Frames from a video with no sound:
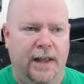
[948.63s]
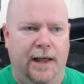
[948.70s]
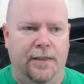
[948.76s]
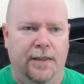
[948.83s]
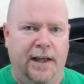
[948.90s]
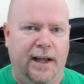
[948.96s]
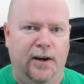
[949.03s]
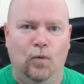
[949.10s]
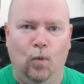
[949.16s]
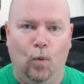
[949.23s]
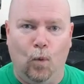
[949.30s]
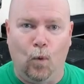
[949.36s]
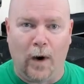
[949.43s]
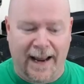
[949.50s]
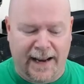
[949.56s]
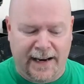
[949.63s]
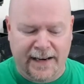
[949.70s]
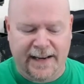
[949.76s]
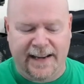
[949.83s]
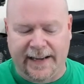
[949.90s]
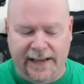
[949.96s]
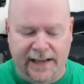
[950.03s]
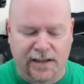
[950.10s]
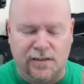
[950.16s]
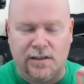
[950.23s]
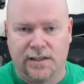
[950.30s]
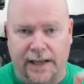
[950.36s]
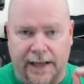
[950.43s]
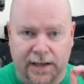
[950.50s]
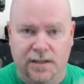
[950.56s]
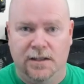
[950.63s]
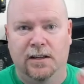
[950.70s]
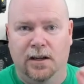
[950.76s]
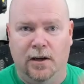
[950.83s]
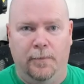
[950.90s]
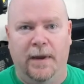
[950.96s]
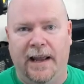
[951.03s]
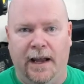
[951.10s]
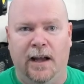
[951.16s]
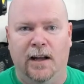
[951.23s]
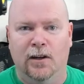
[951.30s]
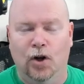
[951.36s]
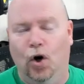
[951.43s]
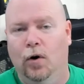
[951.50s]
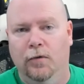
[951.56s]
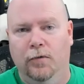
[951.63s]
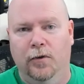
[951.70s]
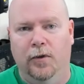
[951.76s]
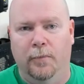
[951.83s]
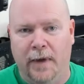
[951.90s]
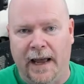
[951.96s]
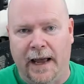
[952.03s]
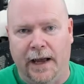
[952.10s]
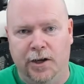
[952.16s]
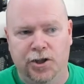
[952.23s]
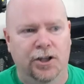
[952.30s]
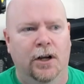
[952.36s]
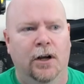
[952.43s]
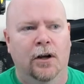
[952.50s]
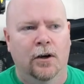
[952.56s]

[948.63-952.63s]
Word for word: and then when it sends a command over the mesh,